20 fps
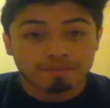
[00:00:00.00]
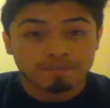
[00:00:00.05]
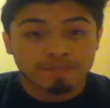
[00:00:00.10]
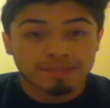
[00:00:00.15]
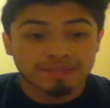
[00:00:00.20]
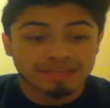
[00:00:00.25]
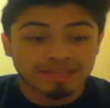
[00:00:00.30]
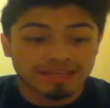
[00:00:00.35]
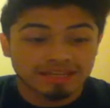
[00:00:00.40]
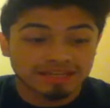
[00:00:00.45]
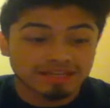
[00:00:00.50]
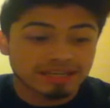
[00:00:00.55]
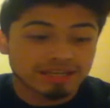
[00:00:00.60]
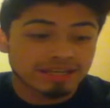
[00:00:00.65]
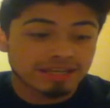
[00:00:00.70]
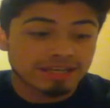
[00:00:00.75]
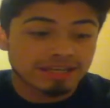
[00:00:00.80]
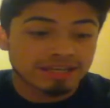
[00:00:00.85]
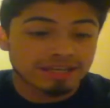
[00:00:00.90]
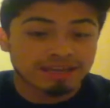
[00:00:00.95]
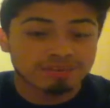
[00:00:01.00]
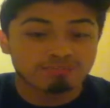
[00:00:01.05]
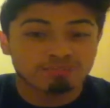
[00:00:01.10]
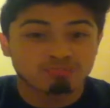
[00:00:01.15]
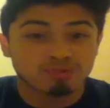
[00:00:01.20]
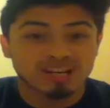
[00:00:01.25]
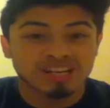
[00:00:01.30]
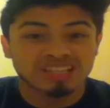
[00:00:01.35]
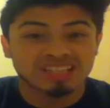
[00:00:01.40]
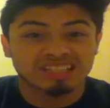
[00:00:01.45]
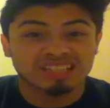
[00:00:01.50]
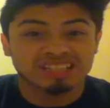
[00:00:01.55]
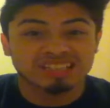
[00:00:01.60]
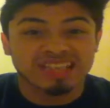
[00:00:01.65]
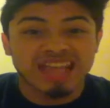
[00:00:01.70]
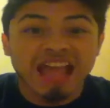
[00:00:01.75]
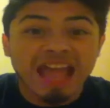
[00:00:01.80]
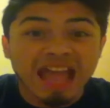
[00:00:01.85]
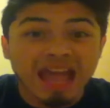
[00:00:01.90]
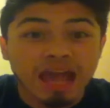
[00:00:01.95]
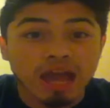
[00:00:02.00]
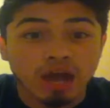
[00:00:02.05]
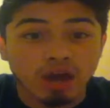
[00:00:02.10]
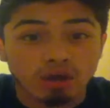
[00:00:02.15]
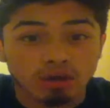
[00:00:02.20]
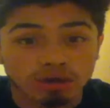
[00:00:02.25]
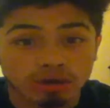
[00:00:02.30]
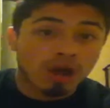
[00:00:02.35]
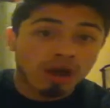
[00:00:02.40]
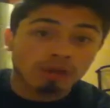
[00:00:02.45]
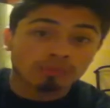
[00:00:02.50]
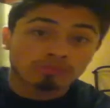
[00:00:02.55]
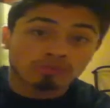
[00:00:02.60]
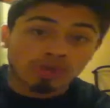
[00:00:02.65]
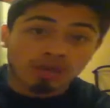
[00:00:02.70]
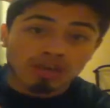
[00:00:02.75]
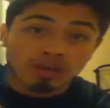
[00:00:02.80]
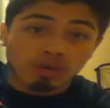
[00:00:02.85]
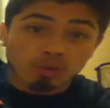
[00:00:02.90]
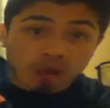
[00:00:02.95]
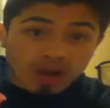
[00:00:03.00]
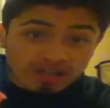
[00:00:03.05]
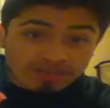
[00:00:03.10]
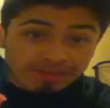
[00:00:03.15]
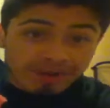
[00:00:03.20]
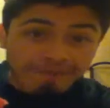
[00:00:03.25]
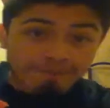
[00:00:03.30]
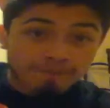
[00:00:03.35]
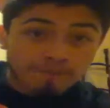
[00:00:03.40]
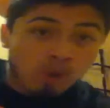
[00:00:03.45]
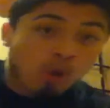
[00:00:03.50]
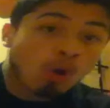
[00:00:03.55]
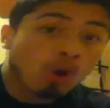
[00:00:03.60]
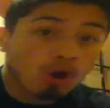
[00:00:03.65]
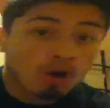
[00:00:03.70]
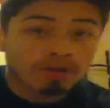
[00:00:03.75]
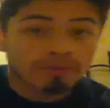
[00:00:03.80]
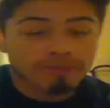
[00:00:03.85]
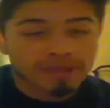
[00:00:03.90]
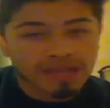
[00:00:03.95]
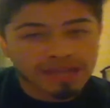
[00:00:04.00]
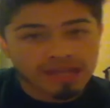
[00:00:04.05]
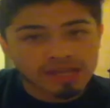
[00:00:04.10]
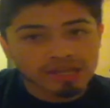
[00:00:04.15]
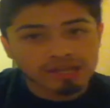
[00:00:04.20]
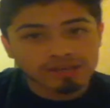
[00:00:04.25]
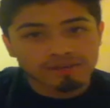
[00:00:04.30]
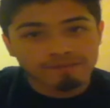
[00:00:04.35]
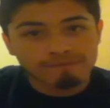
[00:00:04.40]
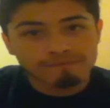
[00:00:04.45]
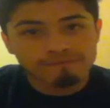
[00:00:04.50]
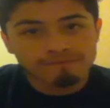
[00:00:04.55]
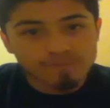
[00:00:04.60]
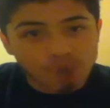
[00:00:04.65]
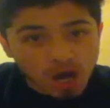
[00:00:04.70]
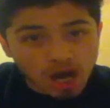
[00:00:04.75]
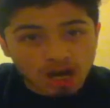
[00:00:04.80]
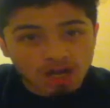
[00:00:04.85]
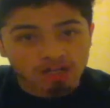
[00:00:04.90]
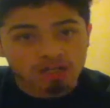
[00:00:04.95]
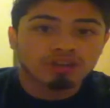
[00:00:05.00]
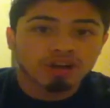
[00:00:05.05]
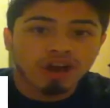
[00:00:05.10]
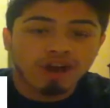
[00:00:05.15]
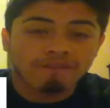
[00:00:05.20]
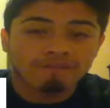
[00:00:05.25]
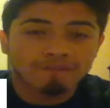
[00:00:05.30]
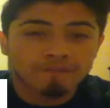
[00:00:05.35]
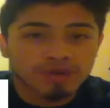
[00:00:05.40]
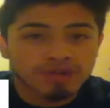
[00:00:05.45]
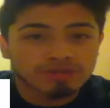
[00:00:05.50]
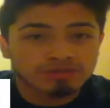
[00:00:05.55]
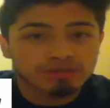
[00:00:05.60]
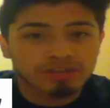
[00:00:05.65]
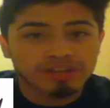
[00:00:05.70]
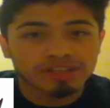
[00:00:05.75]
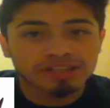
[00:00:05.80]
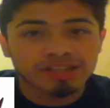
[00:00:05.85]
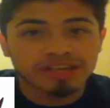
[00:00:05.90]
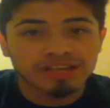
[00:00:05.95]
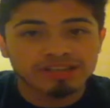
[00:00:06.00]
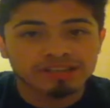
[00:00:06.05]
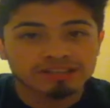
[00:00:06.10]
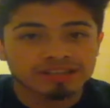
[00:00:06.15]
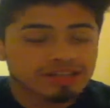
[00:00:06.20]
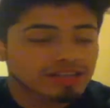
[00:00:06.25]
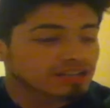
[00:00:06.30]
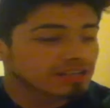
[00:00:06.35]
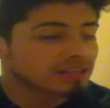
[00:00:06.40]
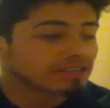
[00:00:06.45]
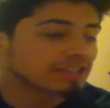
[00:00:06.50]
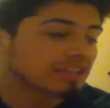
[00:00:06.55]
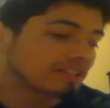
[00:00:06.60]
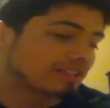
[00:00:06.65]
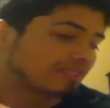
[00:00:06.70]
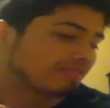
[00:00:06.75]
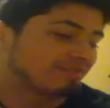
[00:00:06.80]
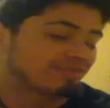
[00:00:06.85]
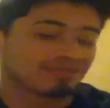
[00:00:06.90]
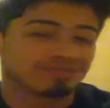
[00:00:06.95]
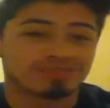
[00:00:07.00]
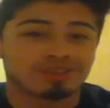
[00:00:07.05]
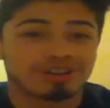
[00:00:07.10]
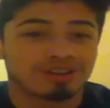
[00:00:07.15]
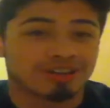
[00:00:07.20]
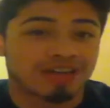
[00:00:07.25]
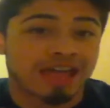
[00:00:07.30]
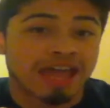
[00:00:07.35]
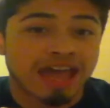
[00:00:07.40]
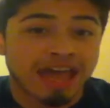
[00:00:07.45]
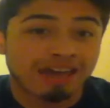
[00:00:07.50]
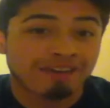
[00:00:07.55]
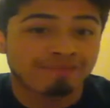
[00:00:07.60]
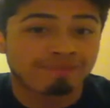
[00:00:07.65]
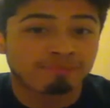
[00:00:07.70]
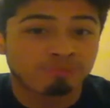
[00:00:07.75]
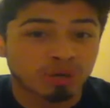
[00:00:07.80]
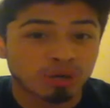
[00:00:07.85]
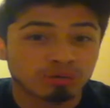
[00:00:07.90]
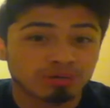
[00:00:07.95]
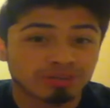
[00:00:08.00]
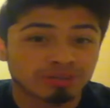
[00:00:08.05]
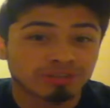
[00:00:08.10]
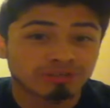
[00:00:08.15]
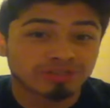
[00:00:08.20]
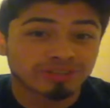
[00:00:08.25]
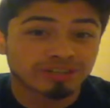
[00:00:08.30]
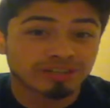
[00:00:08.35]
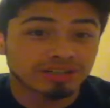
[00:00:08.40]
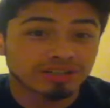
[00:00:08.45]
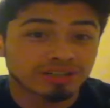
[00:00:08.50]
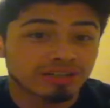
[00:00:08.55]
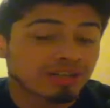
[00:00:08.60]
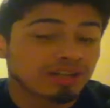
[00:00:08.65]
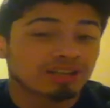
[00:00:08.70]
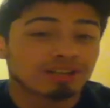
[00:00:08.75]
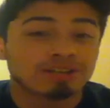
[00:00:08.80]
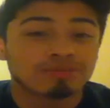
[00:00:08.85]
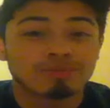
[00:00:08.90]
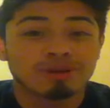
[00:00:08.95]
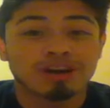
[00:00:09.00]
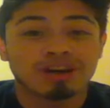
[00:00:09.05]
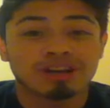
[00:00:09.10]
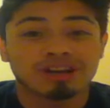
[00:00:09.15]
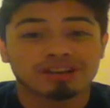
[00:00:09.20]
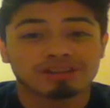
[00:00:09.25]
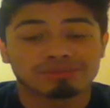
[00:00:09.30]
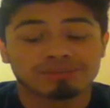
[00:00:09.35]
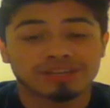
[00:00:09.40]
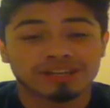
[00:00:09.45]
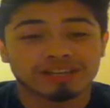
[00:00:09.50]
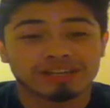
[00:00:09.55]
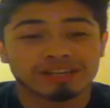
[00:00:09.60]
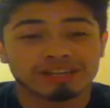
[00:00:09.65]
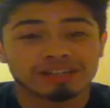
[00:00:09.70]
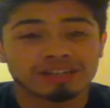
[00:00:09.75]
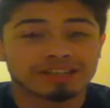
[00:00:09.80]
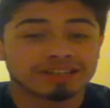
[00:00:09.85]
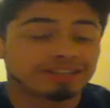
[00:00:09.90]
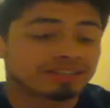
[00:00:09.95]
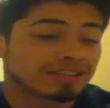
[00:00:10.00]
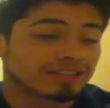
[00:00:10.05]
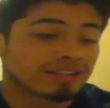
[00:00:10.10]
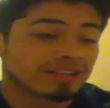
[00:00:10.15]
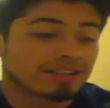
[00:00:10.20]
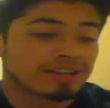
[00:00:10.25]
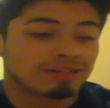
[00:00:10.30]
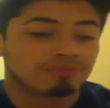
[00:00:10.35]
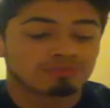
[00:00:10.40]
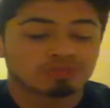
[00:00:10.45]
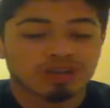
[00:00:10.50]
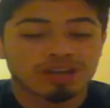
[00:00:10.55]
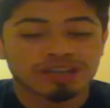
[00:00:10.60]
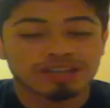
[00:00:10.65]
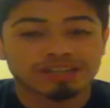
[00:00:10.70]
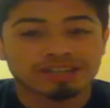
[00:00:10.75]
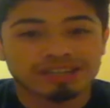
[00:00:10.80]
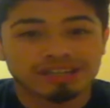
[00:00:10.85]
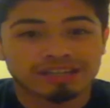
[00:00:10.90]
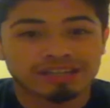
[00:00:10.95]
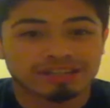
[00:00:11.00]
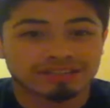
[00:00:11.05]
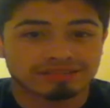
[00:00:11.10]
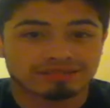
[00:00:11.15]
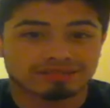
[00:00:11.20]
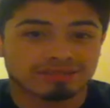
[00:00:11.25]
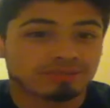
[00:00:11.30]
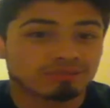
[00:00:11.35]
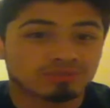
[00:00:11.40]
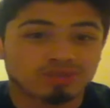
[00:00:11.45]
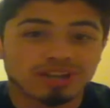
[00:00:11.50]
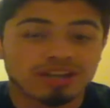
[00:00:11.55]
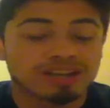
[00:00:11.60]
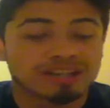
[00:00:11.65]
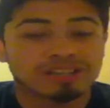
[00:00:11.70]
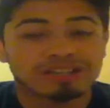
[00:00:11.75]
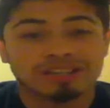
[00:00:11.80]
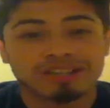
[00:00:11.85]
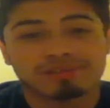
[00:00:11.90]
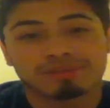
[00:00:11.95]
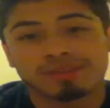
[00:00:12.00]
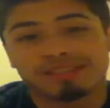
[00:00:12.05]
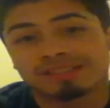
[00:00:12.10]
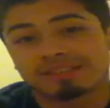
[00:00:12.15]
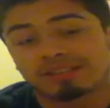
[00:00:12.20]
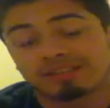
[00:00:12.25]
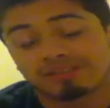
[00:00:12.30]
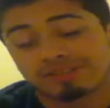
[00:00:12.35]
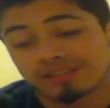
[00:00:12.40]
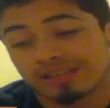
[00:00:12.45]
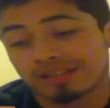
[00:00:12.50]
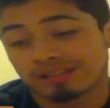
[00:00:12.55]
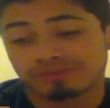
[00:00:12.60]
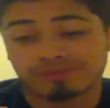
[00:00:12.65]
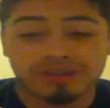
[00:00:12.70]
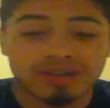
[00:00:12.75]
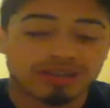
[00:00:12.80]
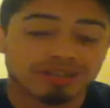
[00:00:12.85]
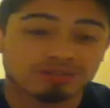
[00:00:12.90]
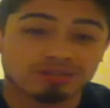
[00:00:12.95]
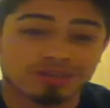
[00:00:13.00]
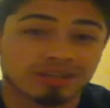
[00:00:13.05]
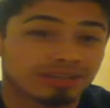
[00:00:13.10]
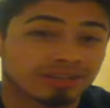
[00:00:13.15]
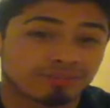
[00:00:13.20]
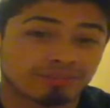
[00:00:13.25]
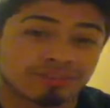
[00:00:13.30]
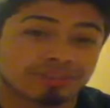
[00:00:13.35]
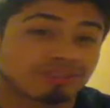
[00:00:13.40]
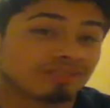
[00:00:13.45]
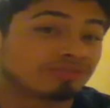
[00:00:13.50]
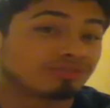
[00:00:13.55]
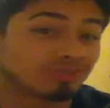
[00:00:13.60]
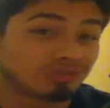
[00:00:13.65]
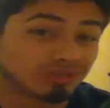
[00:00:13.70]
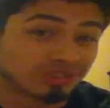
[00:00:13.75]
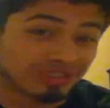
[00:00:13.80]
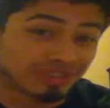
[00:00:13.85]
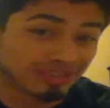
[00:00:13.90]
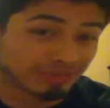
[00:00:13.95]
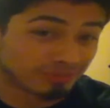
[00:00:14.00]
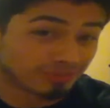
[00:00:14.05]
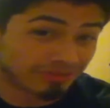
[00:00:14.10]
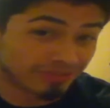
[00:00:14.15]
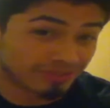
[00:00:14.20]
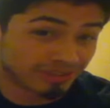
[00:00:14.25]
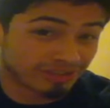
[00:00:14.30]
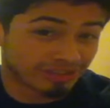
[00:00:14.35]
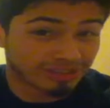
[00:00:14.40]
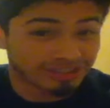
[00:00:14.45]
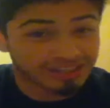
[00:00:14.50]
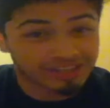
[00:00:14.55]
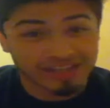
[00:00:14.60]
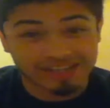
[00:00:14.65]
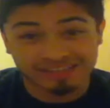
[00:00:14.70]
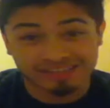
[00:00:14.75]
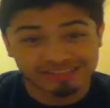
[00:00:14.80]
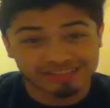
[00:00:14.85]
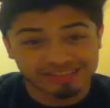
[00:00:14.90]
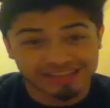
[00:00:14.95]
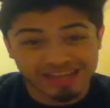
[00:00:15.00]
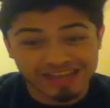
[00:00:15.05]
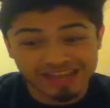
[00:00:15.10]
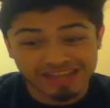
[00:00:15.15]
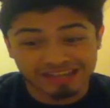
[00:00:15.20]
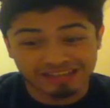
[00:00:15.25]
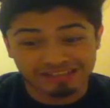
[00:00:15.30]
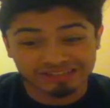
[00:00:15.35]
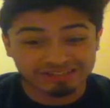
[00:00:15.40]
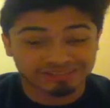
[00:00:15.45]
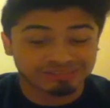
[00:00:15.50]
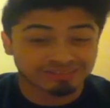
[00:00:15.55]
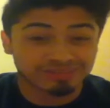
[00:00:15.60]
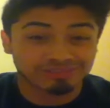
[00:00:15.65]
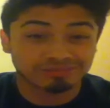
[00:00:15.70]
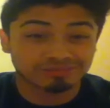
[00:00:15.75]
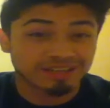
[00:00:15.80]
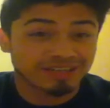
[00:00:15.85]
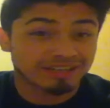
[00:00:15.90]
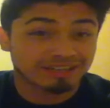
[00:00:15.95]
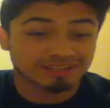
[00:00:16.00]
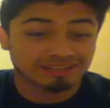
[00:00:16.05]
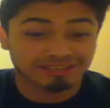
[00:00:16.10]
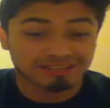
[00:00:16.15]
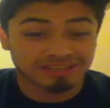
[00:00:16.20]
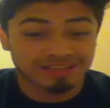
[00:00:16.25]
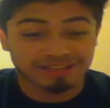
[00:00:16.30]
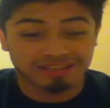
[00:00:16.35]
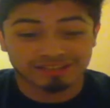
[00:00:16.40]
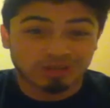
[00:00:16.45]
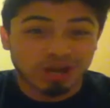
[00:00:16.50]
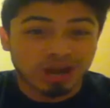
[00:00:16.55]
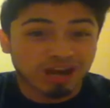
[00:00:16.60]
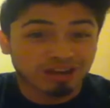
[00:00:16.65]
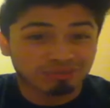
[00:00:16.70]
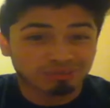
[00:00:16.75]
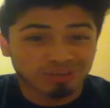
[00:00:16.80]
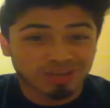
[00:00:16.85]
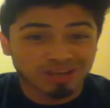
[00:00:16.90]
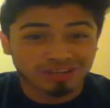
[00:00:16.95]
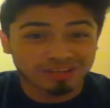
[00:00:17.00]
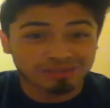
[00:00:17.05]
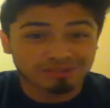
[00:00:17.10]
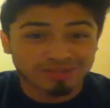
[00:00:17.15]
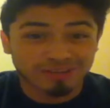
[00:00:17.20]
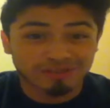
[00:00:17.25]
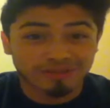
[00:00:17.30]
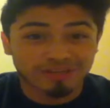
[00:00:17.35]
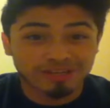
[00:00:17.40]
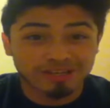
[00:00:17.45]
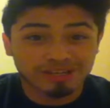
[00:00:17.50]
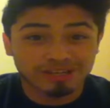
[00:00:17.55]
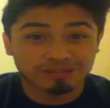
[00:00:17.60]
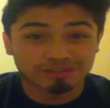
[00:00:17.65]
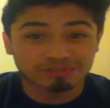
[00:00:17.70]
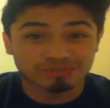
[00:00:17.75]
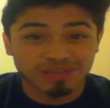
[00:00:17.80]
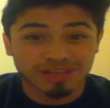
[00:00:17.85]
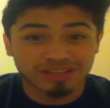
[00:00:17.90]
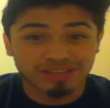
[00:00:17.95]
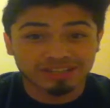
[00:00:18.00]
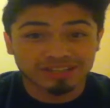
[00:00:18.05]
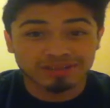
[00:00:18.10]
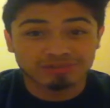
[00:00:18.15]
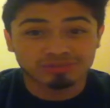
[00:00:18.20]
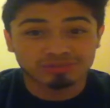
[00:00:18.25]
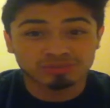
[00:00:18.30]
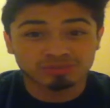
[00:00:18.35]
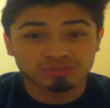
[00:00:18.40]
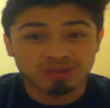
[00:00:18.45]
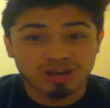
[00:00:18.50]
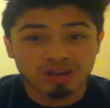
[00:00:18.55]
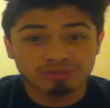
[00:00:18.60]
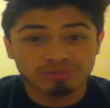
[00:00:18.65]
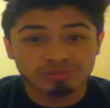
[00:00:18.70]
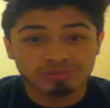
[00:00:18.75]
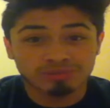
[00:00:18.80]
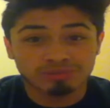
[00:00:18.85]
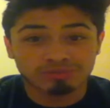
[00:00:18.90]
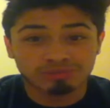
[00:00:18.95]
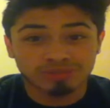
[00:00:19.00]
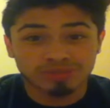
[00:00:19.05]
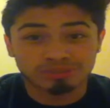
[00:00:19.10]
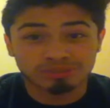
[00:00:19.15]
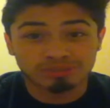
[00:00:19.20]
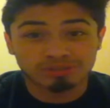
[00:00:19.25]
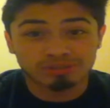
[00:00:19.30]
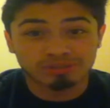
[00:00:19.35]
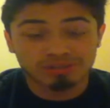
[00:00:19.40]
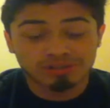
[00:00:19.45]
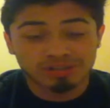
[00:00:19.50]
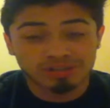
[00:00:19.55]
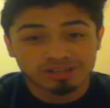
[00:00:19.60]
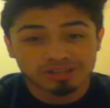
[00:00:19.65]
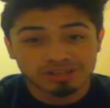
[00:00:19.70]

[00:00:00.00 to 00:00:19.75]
But then it breaks down while I'm trying to watch my porn, man. Fuck! You know how frustrating that is? Like, just a half boner over here? Come on, man. Like, I'm trying to get myself satisfied and trying to get myself to sleep over here, and I just can't because Comcast is like cock blocking my videos, man. Like, what's wrong with you people?